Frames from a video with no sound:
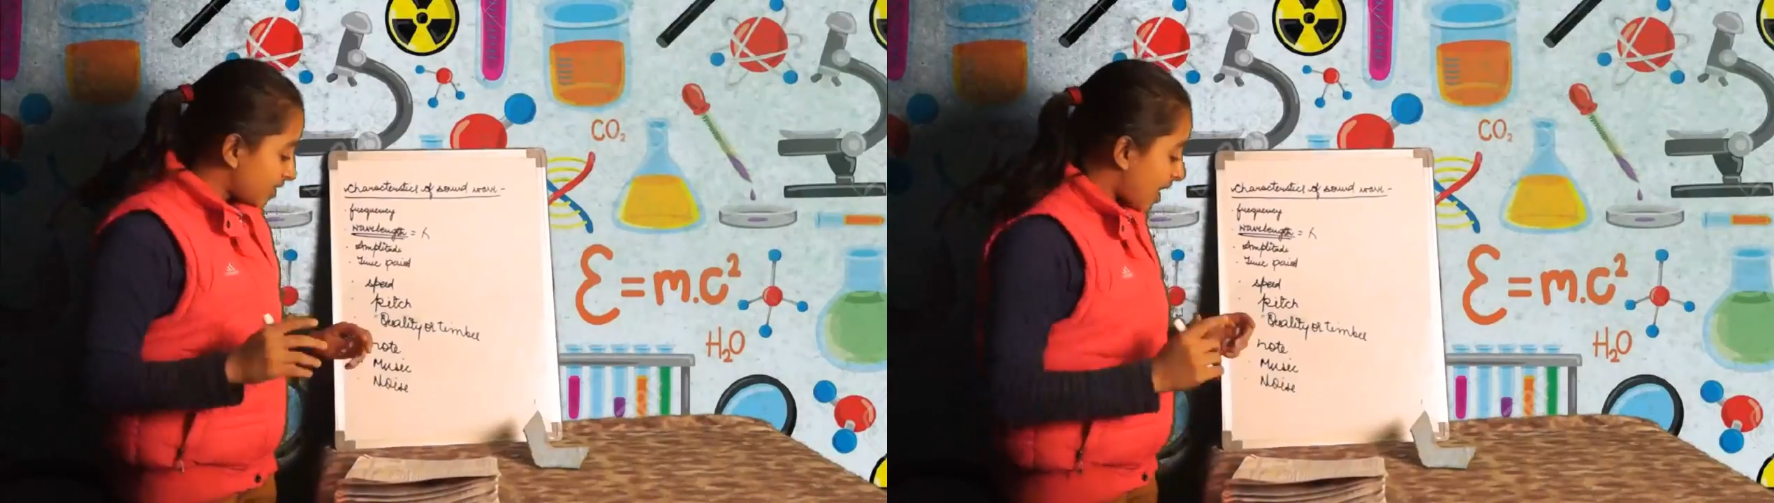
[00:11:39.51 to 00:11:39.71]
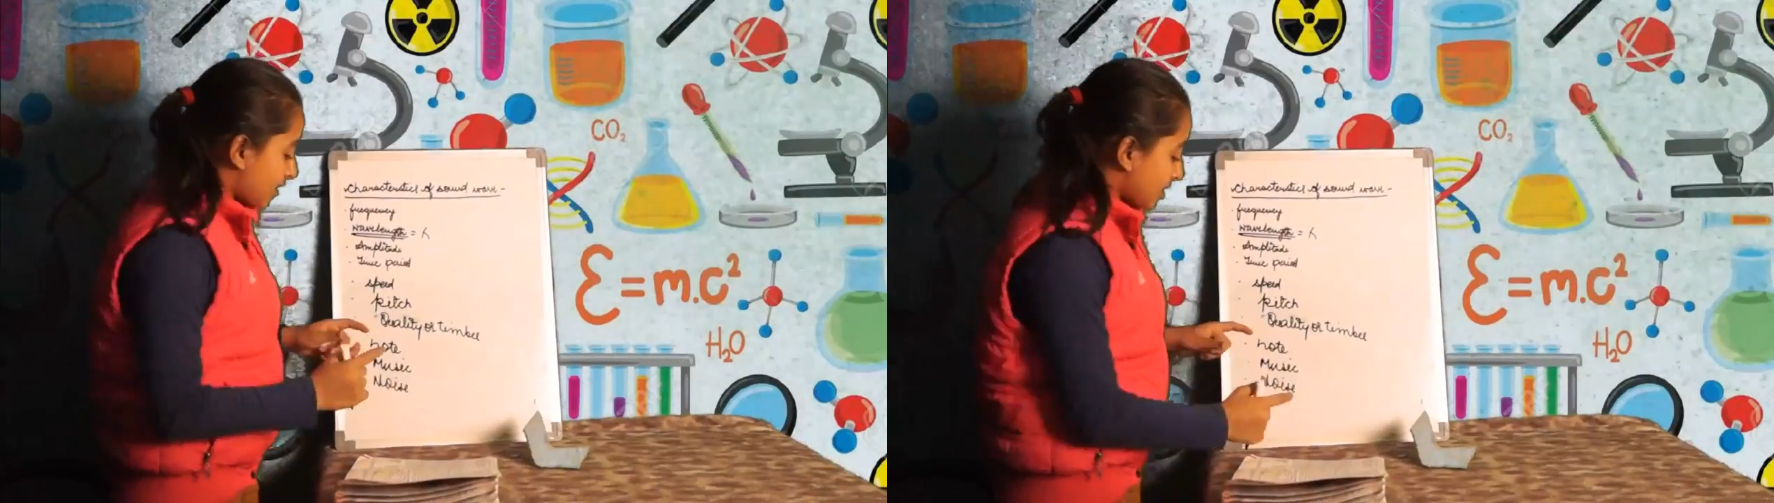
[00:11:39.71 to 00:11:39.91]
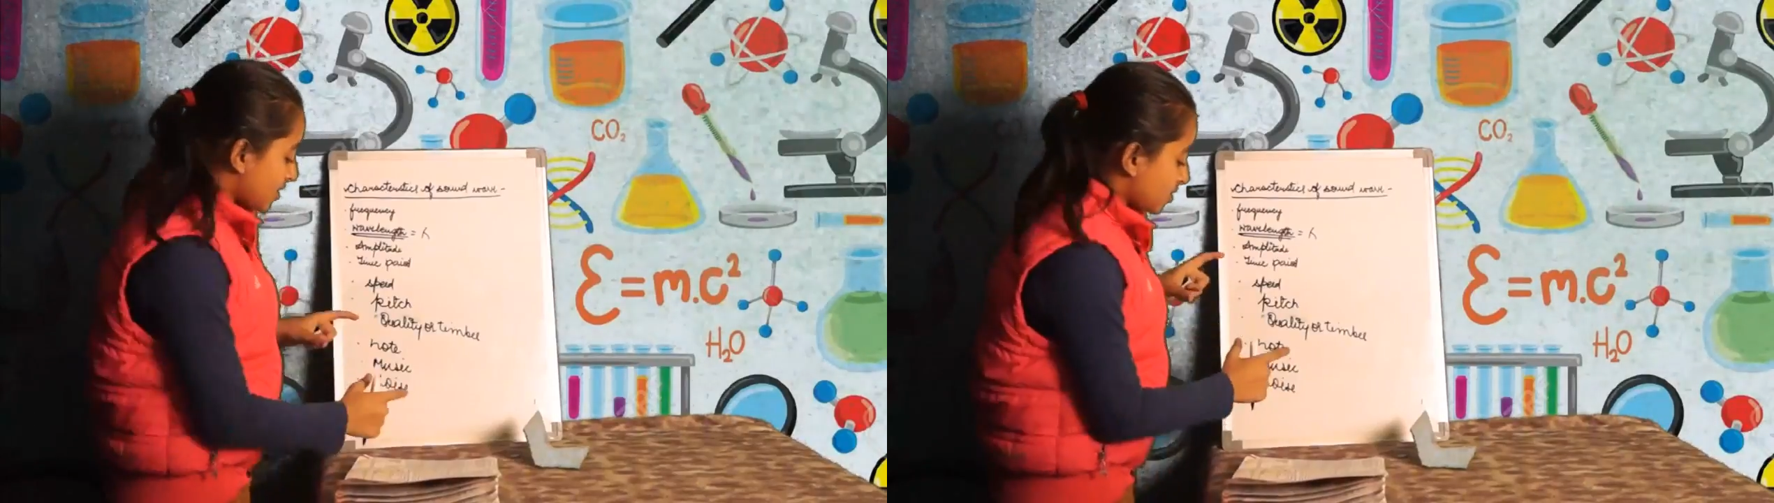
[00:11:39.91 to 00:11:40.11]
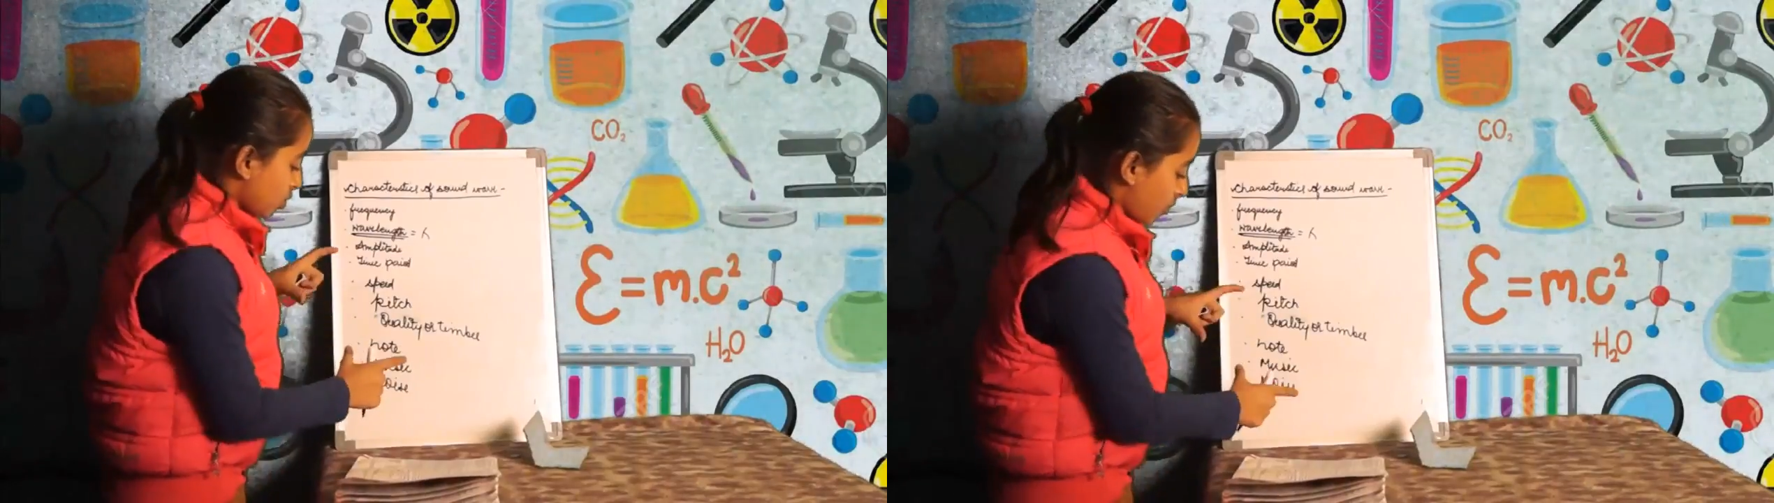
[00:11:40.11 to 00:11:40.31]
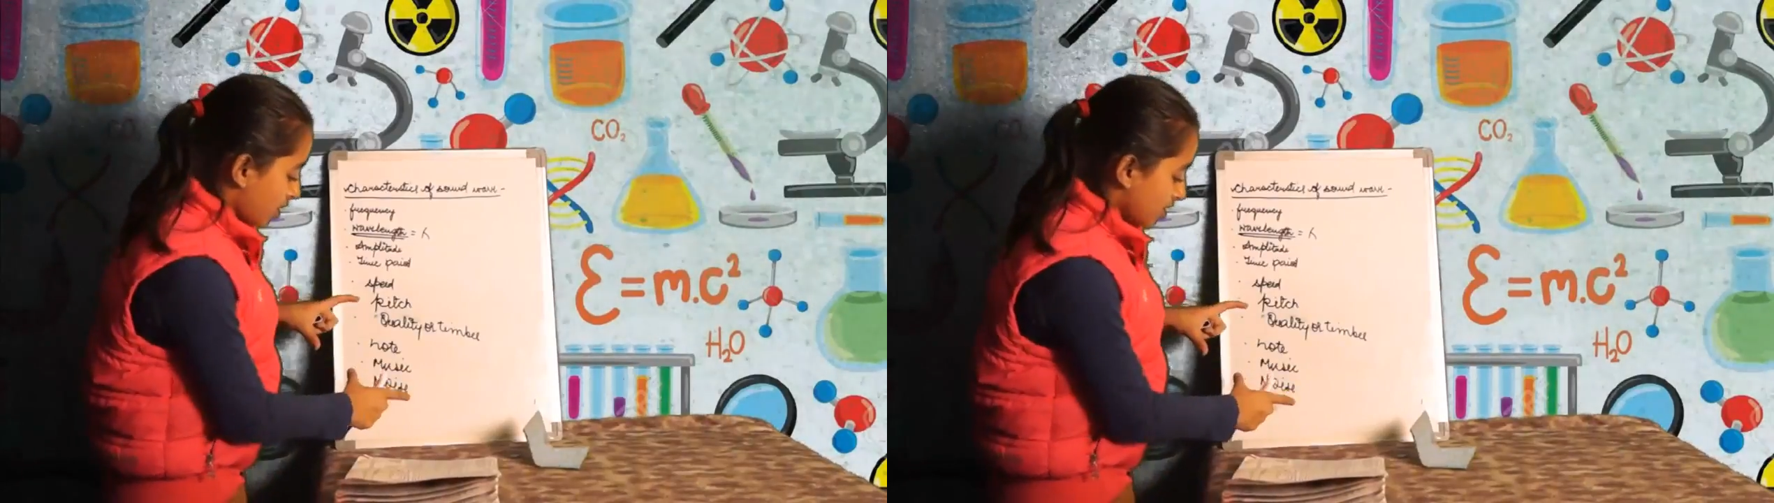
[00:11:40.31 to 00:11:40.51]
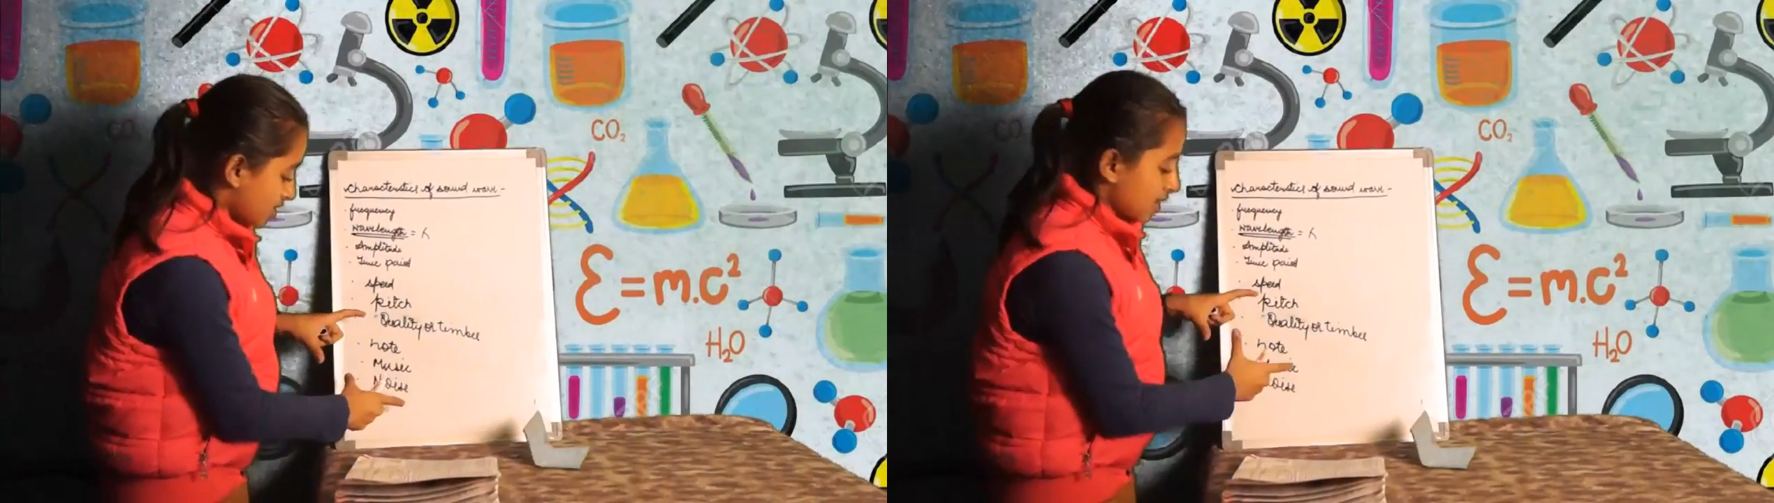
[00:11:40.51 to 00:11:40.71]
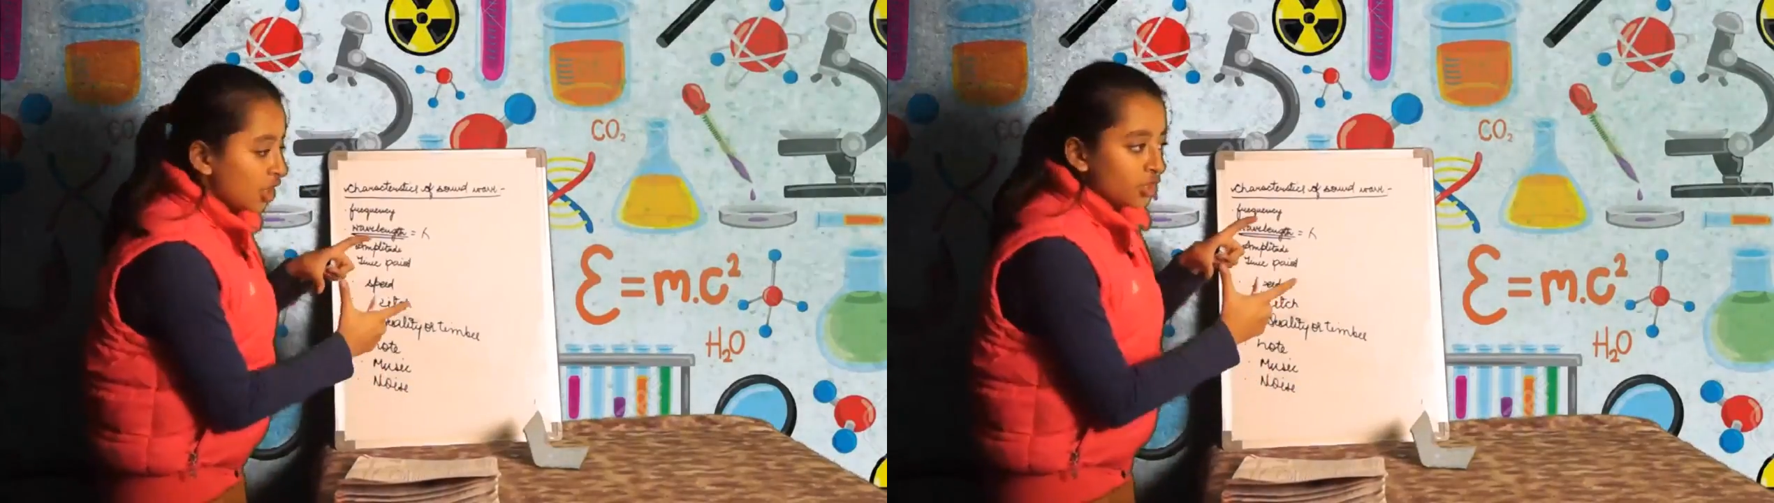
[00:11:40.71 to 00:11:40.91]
That is noise.